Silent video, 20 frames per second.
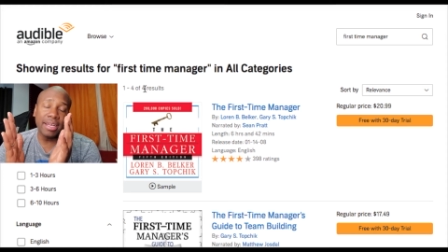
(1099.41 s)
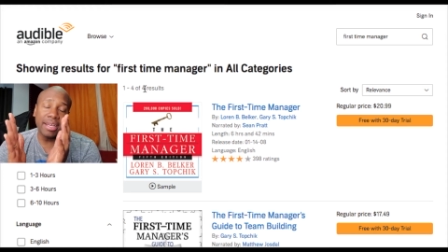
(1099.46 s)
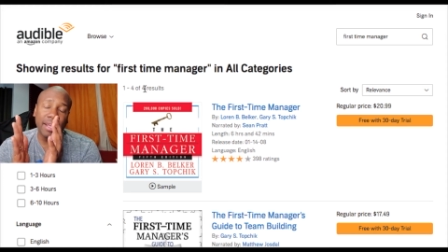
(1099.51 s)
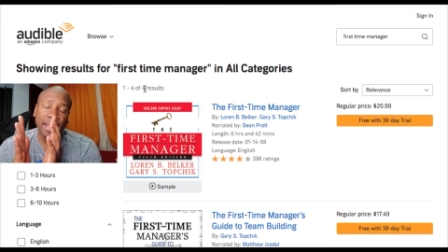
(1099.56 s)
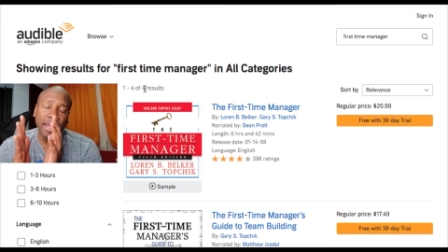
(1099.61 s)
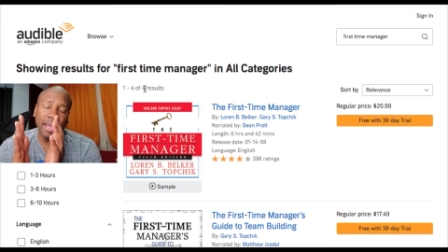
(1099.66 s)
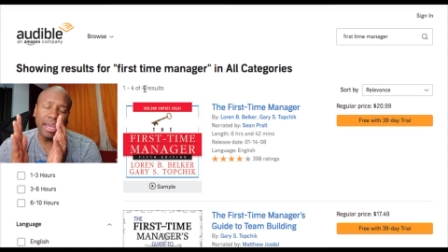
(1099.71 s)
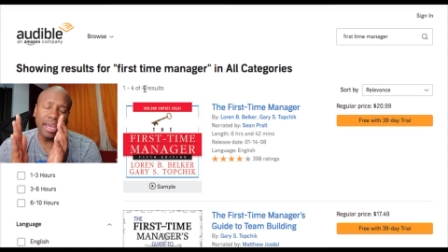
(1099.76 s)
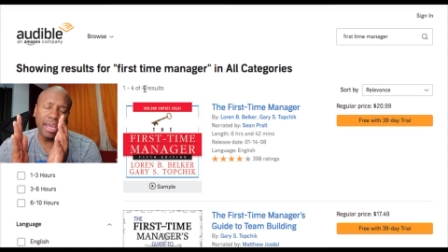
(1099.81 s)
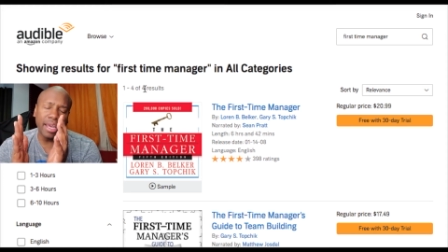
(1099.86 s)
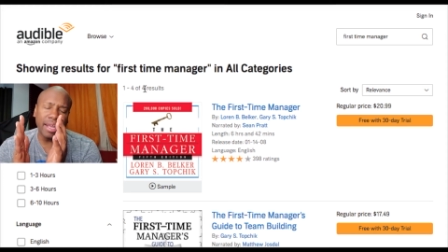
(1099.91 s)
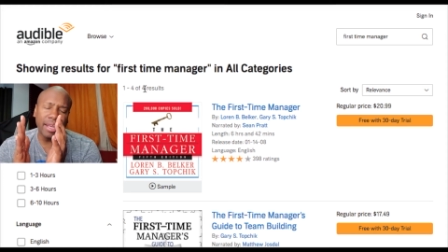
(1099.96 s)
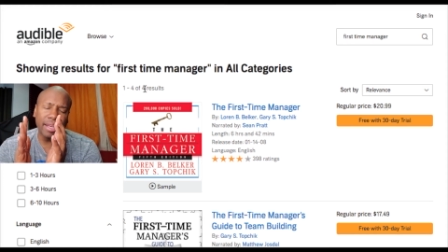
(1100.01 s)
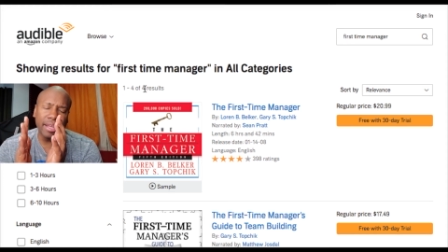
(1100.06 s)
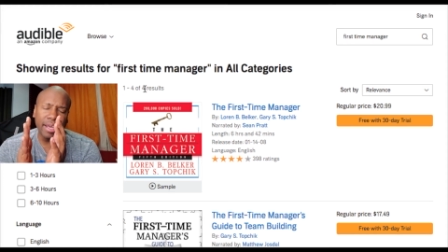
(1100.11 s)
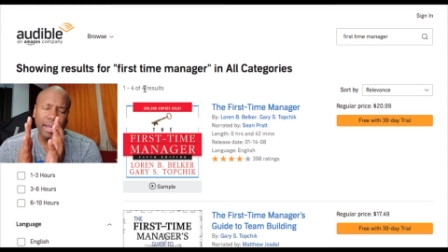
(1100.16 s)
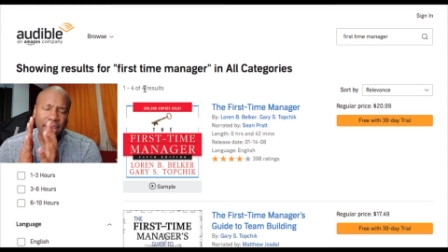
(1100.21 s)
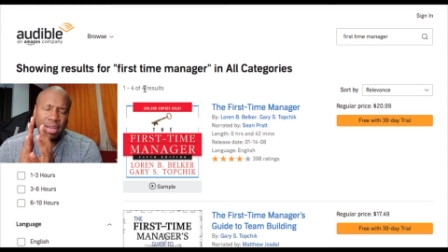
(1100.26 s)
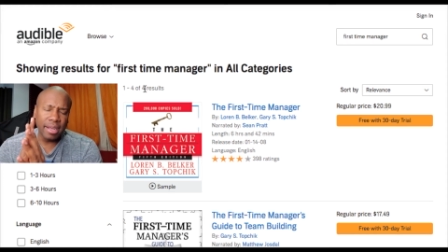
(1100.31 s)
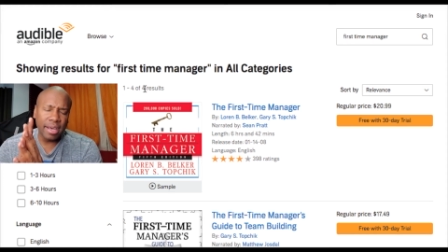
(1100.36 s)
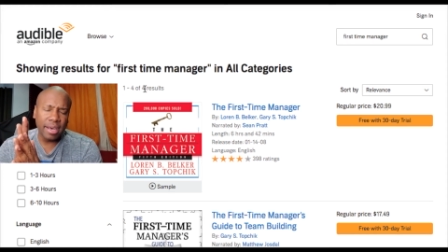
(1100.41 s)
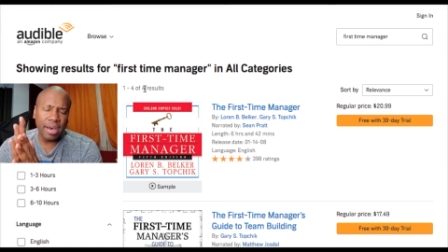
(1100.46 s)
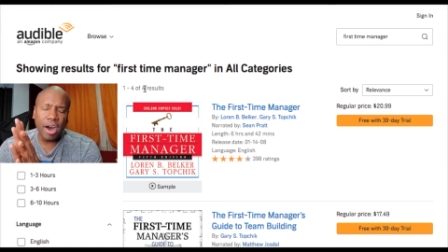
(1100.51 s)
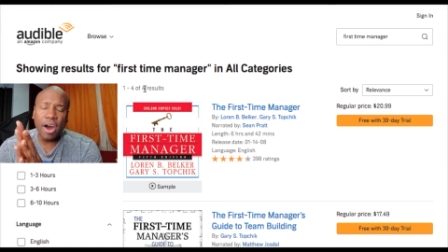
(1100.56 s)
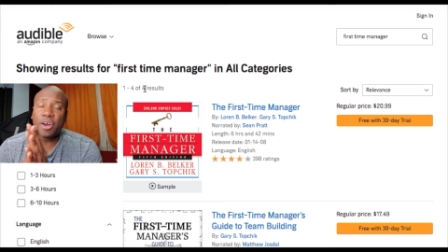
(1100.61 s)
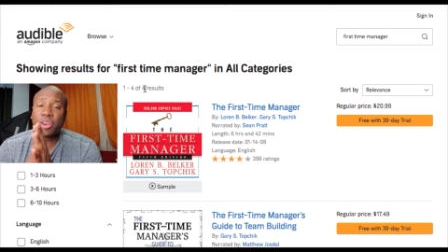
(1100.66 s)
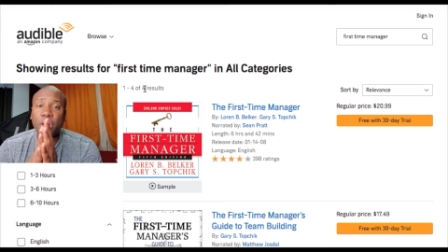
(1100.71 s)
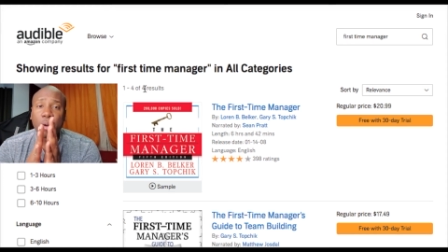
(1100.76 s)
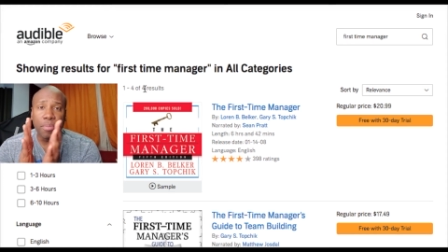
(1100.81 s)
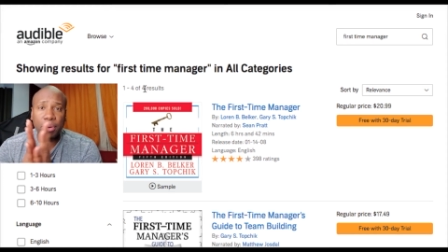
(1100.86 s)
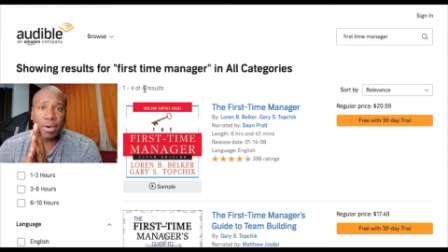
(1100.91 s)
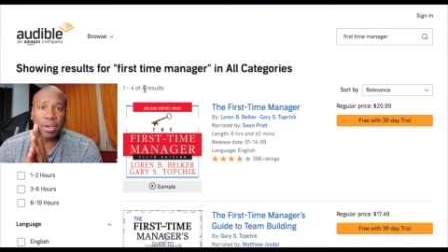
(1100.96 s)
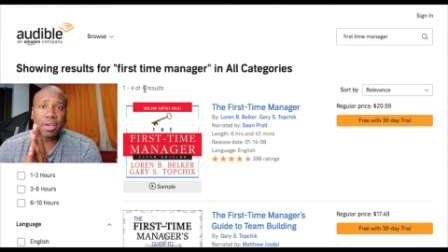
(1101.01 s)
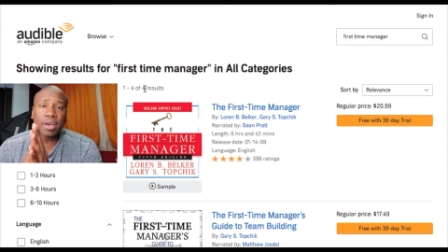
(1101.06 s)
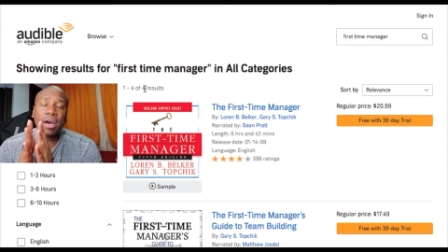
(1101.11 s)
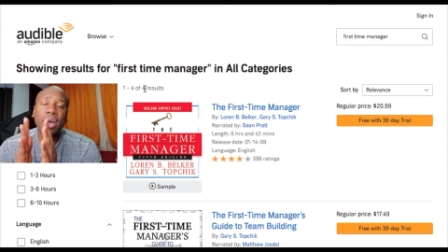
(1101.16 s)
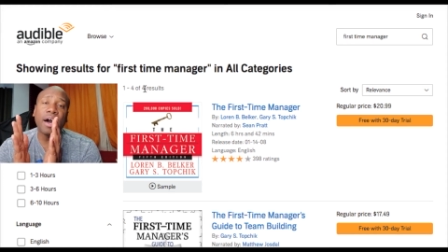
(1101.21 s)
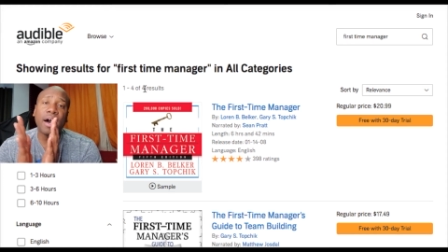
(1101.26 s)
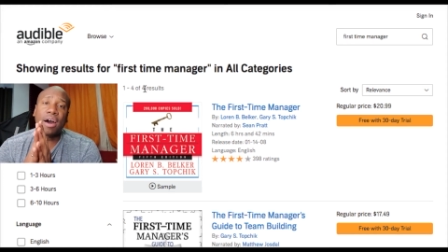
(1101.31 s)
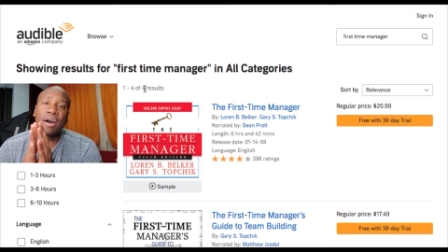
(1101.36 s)
a an, an audiobook
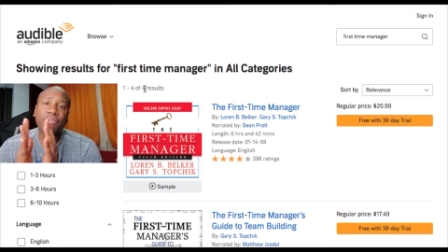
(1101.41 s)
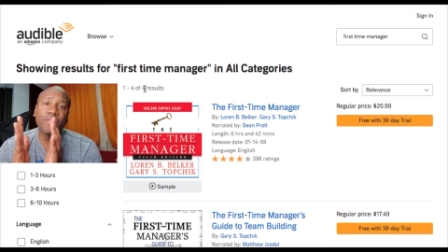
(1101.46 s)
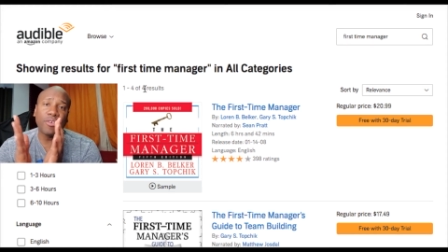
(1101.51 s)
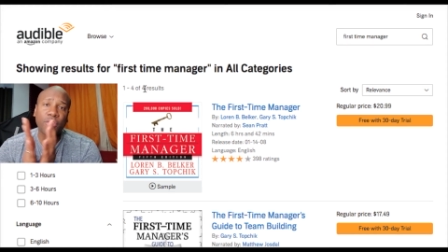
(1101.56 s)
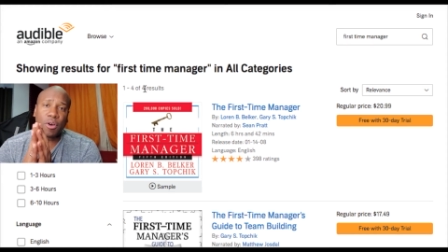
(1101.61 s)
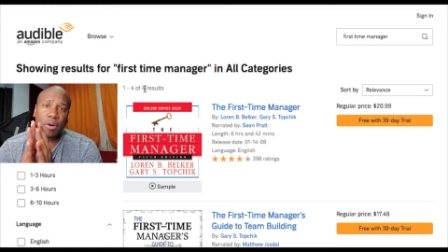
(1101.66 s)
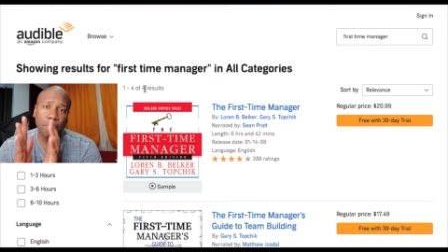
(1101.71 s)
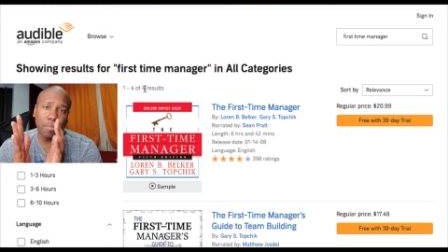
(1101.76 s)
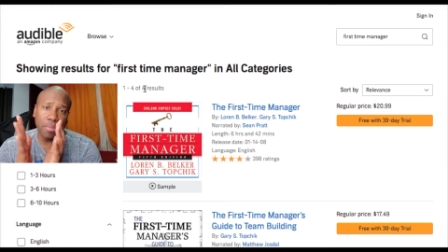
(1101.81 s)
of your